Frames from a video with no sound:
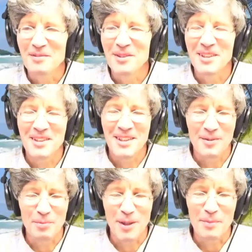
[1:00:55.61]
We just have
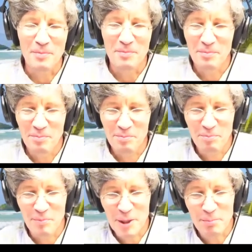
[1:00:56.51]
to play
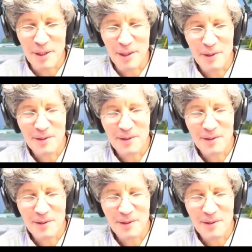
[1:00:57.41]
much better.